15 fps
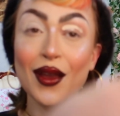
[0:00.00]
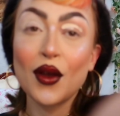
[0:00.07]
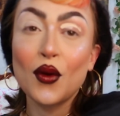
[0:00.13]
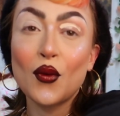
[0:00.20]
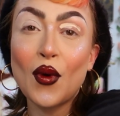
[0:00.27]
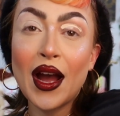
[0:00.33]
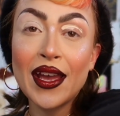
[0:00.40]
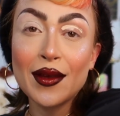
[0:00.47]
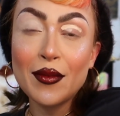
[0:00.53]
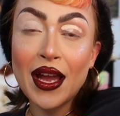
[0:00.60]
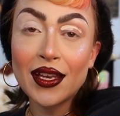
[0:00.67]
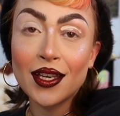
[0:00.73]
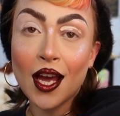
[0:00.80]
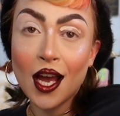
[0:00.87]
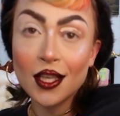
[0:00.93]
Why am I
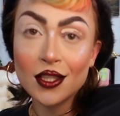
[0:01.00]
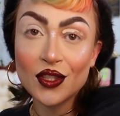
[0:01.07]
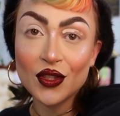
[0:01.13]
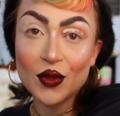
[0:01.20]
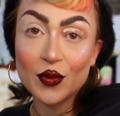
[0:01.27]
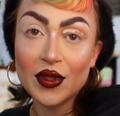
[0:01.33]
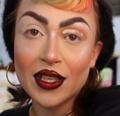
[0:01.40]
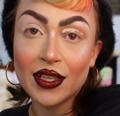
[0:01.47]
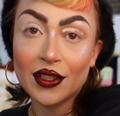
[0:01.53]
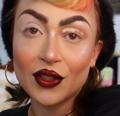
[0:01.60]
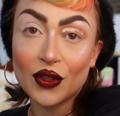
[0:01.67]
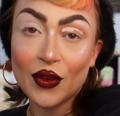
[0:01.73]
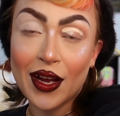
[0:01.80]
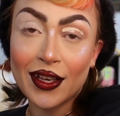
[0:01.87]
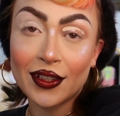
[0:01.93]
not zoomed in
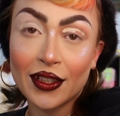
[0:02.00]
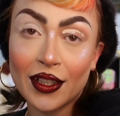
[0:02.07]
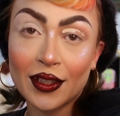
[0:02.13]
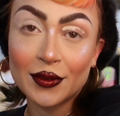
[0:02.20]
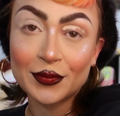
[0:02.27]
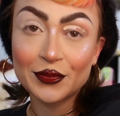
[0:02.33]
correctly?